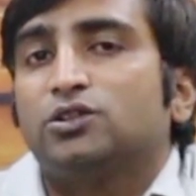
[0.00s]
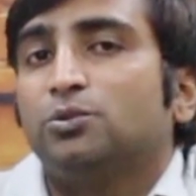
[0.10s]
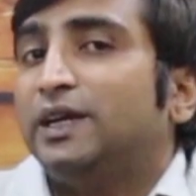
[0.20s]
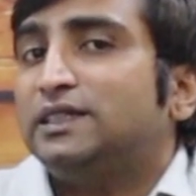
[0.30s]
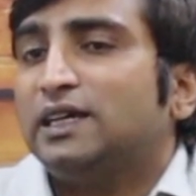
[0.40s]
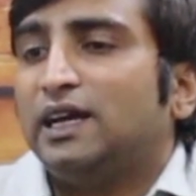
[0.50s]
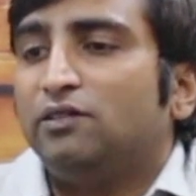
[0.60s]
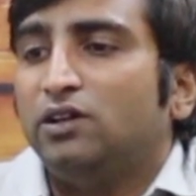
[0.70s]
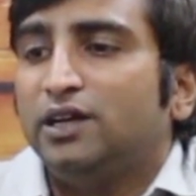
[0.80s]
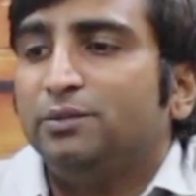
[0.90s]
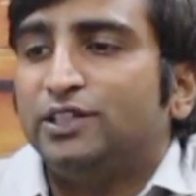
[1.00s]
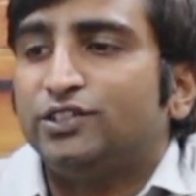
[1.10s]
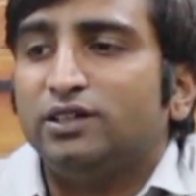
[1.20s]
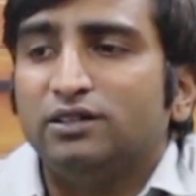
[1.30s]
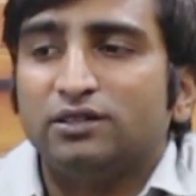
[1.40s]
So basic I have already
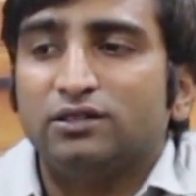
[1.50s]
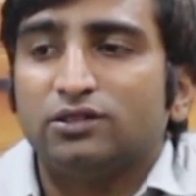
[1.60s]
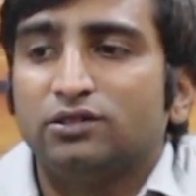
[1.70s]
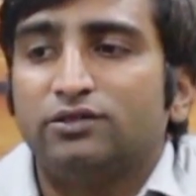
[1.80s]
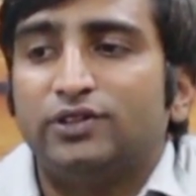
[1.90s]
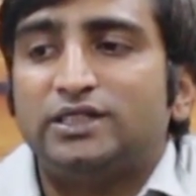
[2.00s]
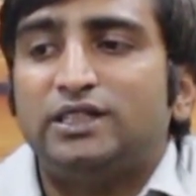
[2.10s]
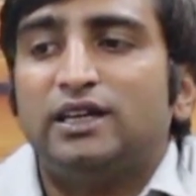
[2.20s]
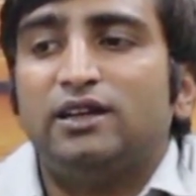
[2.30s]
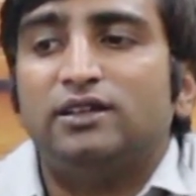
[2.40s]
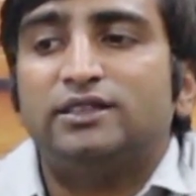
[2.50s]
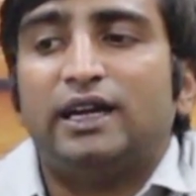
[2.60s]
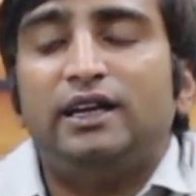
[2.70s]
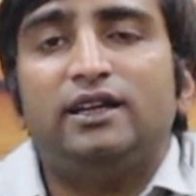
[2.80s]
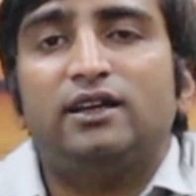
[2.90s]
mentioned. So first year,
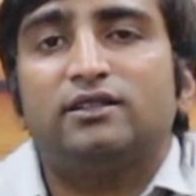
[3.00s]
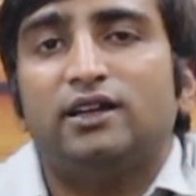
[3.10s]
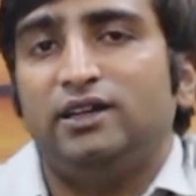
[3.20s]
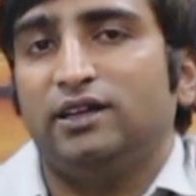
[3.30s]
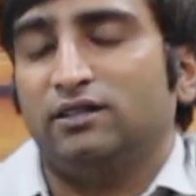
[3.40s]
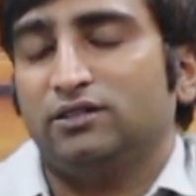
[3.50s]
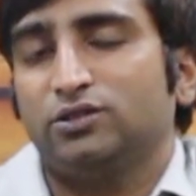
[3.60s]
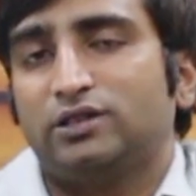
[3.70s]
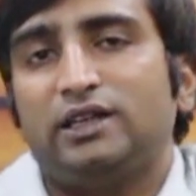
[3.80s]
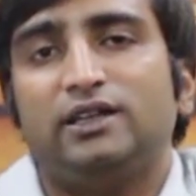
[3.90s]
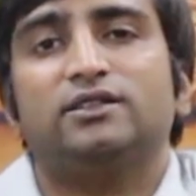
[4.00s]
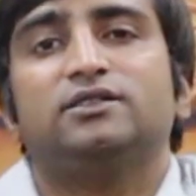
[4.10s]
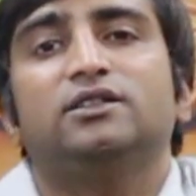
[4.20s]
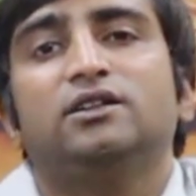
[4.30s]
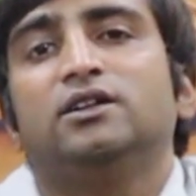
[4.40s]
second year, third year. So three years.
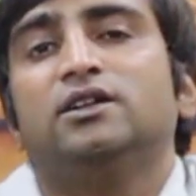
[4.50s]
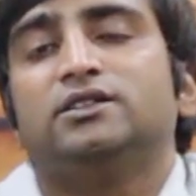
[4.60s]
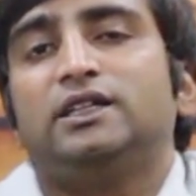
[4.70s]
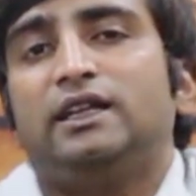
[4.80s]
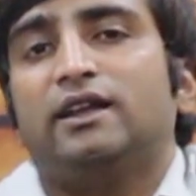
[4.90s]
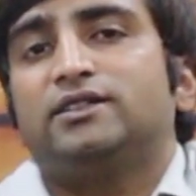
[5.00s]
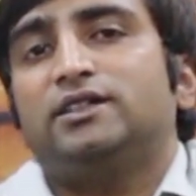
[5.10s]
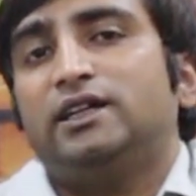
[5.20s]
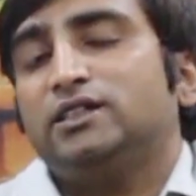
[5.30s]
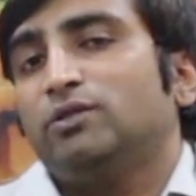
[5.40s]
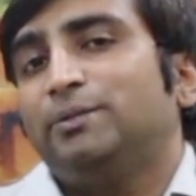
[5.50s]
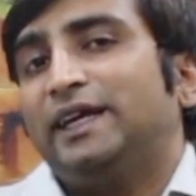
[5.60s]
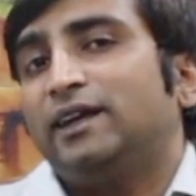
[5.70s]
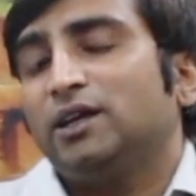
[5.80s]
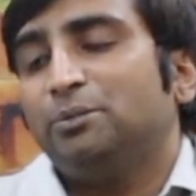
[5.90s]
Senior residents will be
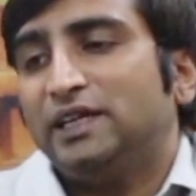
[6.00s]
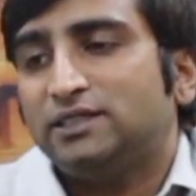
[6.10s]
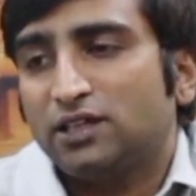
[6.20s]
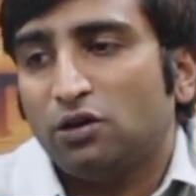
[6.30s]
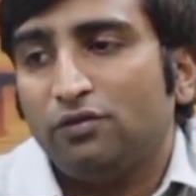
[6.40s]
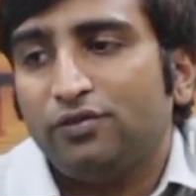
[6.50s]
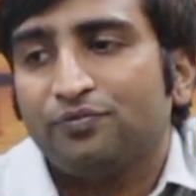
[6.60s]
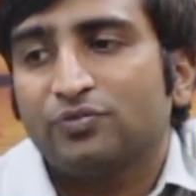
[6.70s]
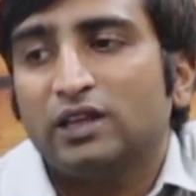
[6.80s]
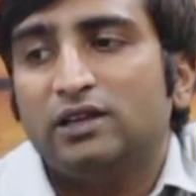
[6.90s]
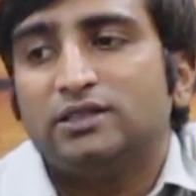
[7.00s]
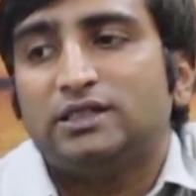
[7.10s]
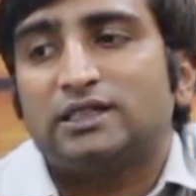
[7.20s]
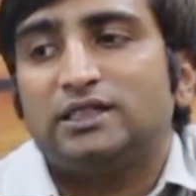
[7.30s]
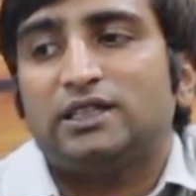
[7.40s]
getting a basic of
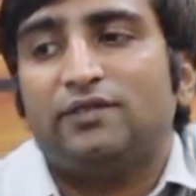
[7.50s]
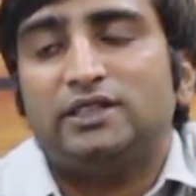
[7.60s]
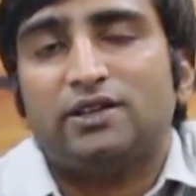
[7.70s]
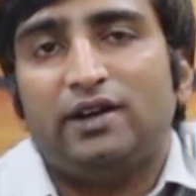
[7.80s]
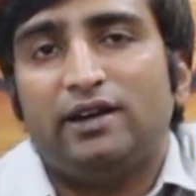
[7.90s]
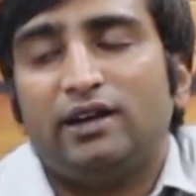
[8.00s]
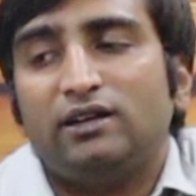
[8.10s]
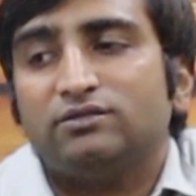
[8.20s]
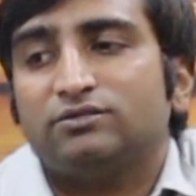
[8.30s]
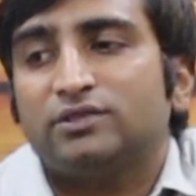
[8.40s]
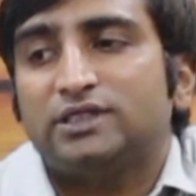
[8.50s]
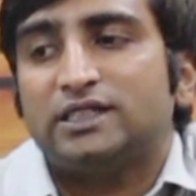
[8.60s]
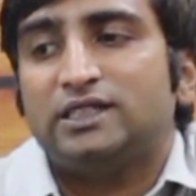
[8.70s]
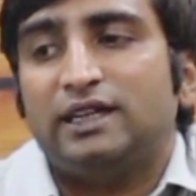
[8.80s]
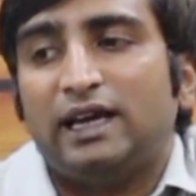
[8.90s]
sixty-seven thousand seven hundred
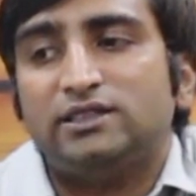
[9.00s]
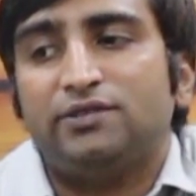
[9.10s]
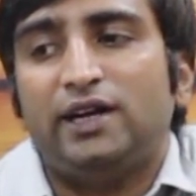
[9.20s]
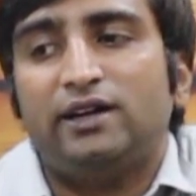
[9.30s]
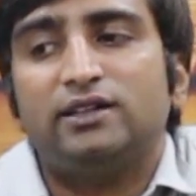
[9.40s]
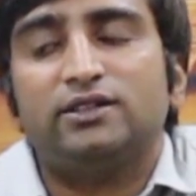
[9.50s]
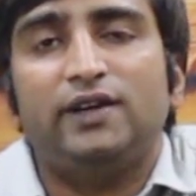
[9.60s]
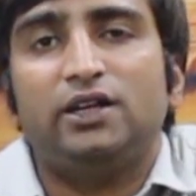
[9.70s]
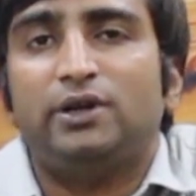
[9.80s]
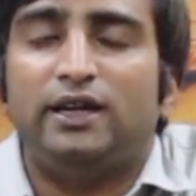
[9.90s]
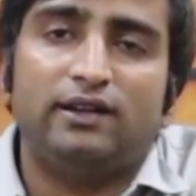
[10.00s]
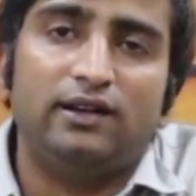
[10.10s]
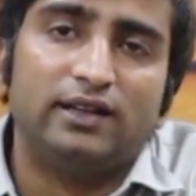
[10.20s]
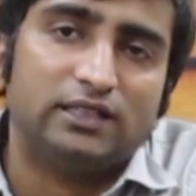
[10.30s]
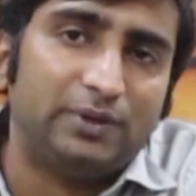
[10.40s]
sixty-nine seven hundred, seventy-one eight
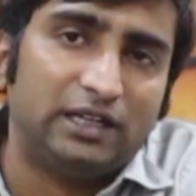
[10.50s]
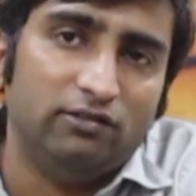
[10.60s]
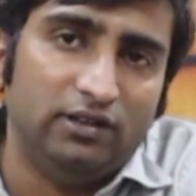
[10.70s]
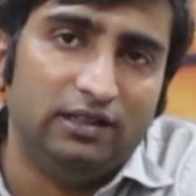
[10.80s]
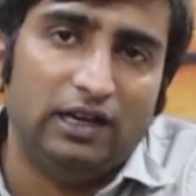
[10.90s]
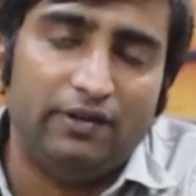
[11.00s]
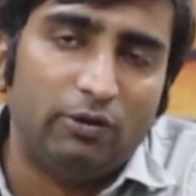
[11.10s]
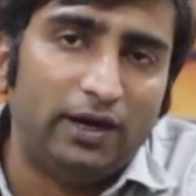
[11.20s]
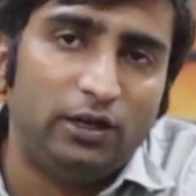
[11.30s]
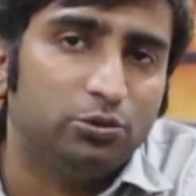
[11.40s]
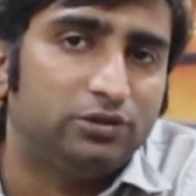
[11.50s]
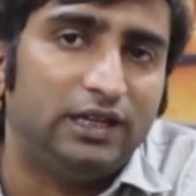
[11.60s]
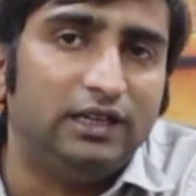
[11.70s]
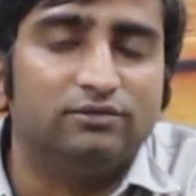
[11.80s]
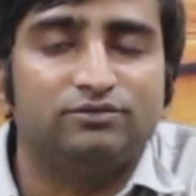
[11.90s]
hundred respectively. Level one, two,
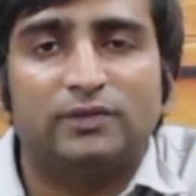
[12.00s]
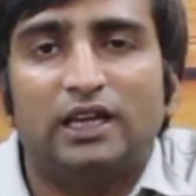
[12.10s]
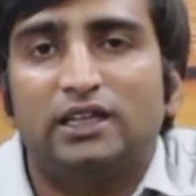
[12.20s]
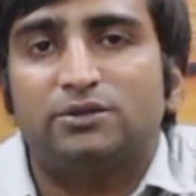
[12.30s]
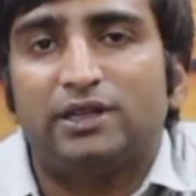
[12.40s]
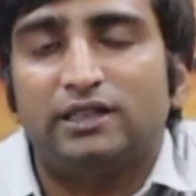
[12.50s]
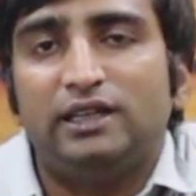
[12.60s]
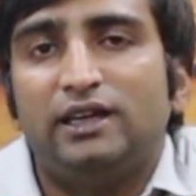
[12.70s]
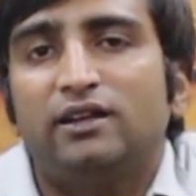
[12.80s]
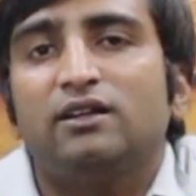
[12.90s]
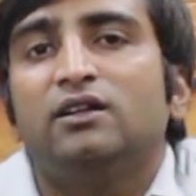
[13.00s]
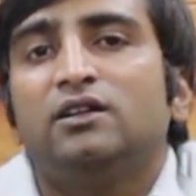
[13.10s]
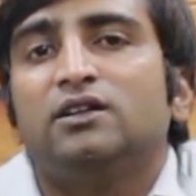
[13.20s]
three. As per the year,